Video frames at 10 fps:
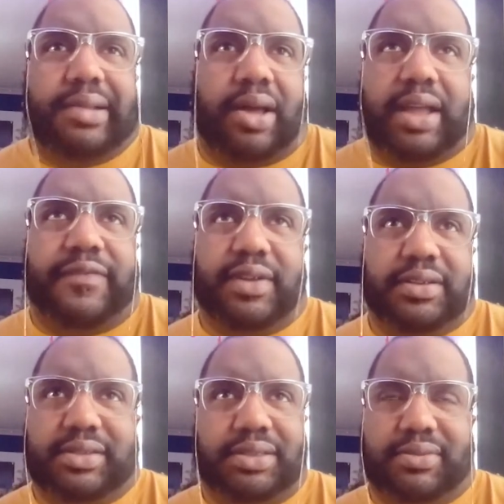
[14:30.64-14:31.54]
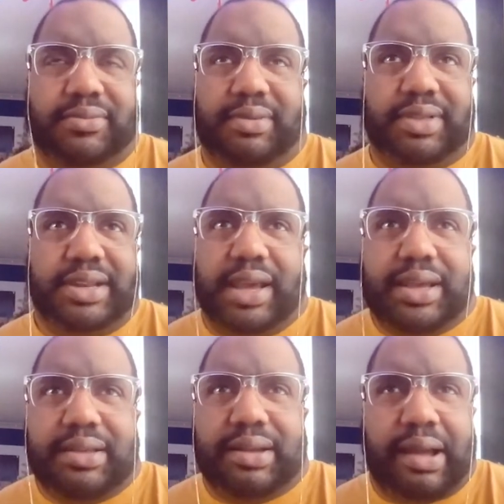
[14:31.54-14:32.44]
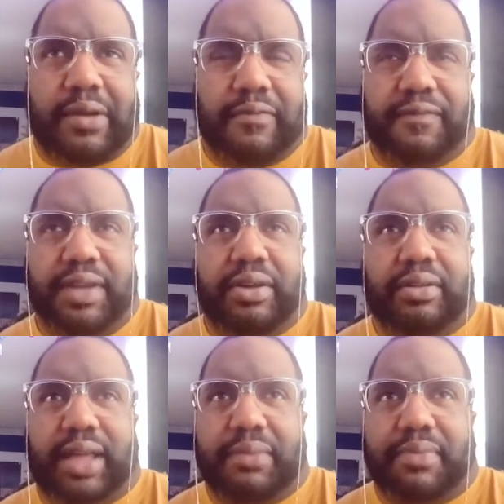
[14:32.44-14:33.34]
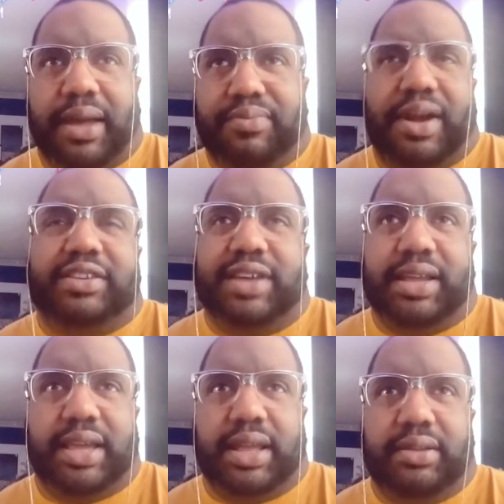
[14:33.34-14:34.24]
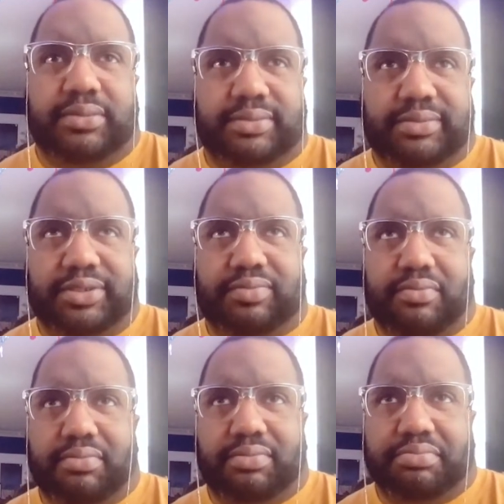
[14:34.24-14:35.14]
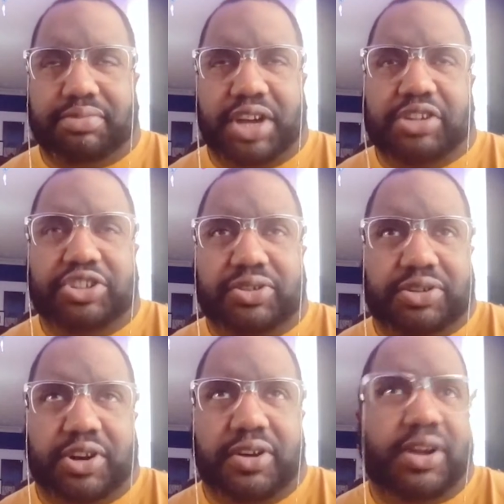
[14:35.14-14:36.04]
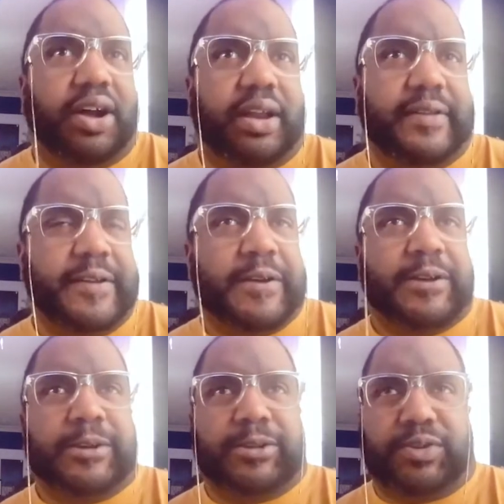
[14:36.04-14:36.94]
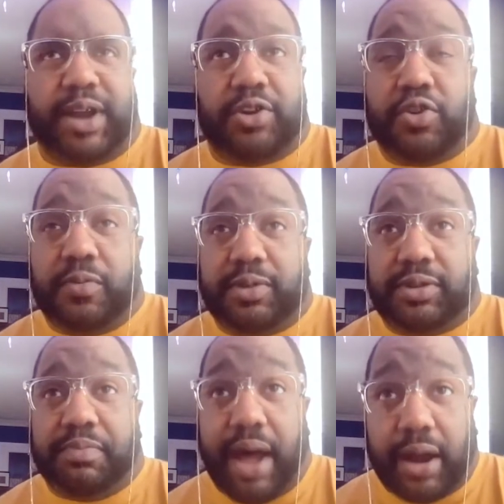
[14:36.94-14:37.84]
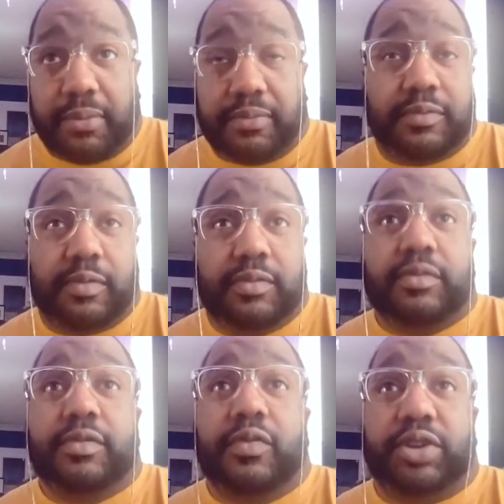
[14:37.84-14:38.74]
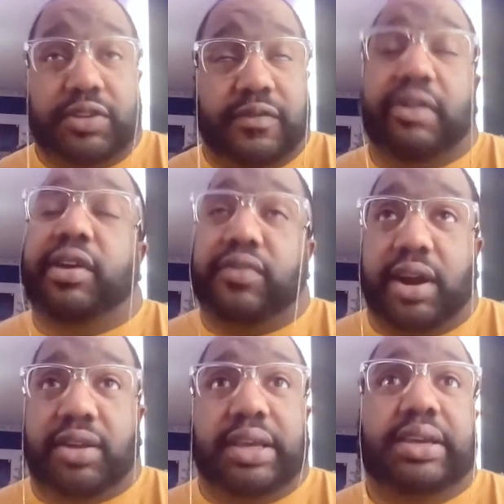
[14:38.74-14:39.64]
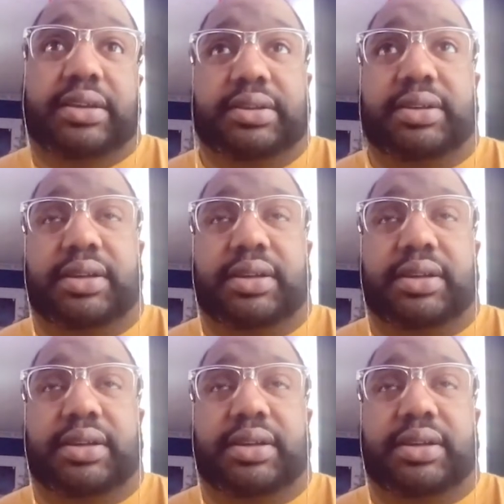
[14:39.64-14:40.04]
I feel the. I don't feel like my prostate getting touched or turned on. So when I do bottom, which is very rarely,